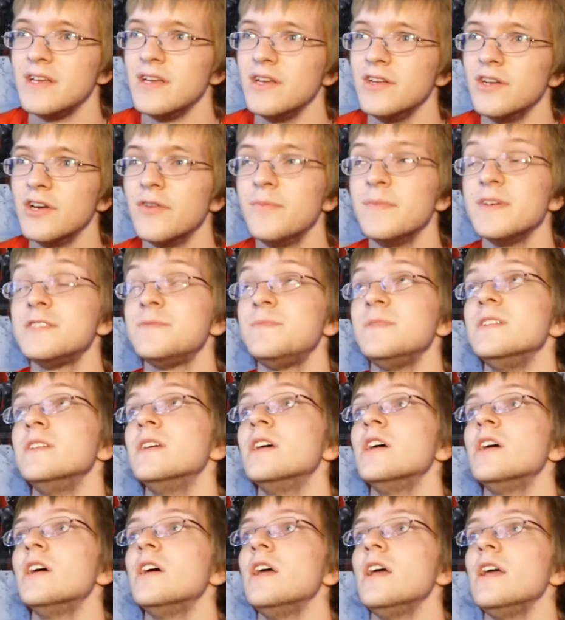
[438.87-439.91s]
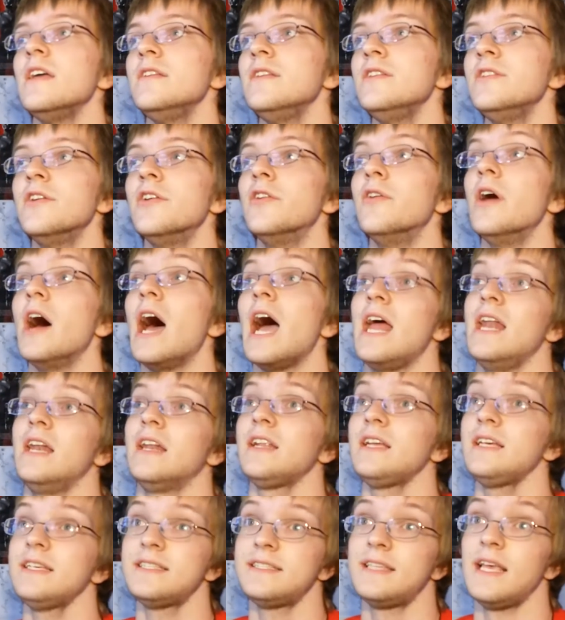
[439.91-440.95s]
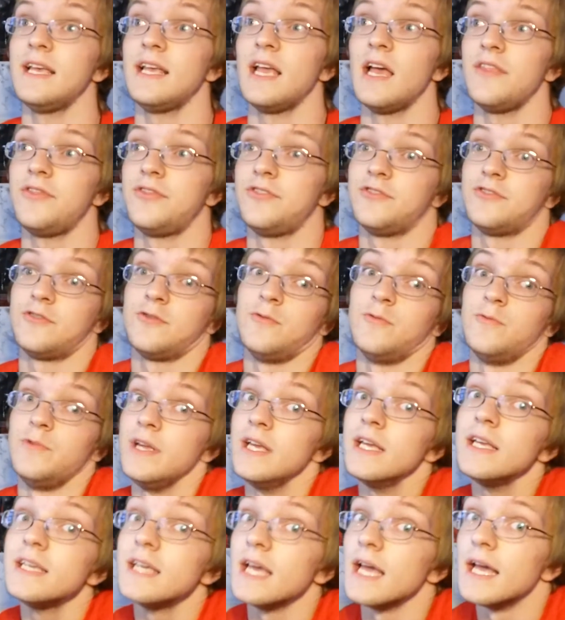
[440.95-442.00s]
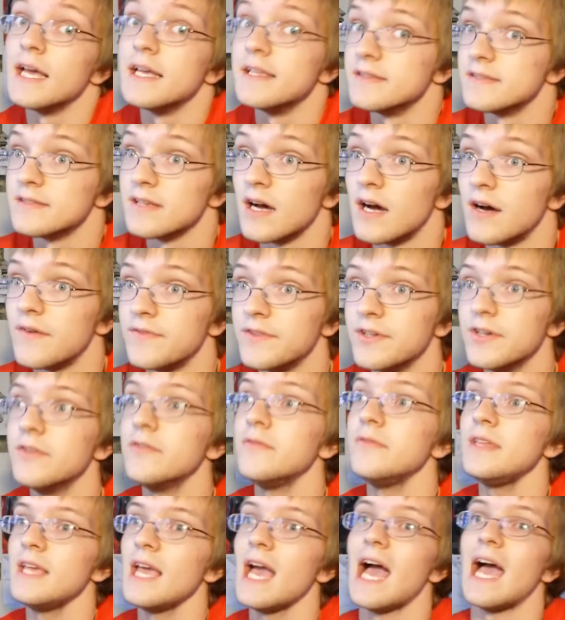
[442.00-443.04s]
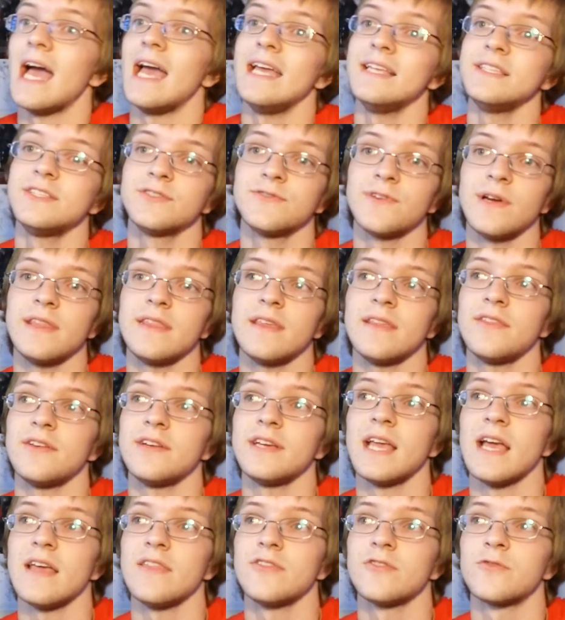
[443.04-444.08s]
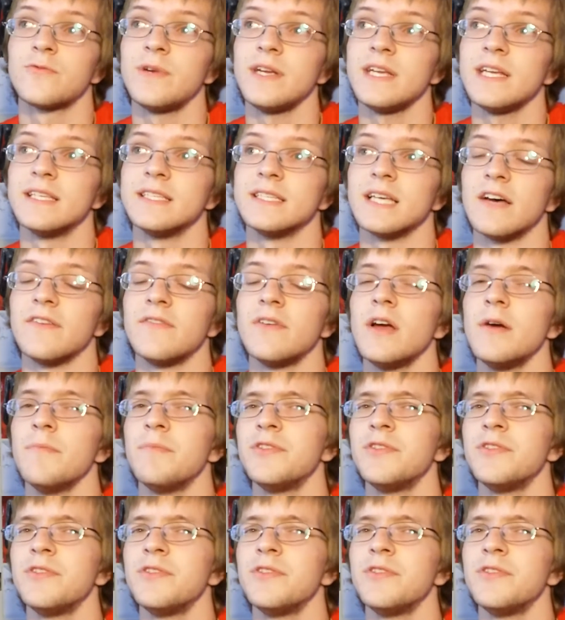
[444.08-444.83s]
It must be, at least they get their weekends off, though. Yeah, it's great that they get their weekends off.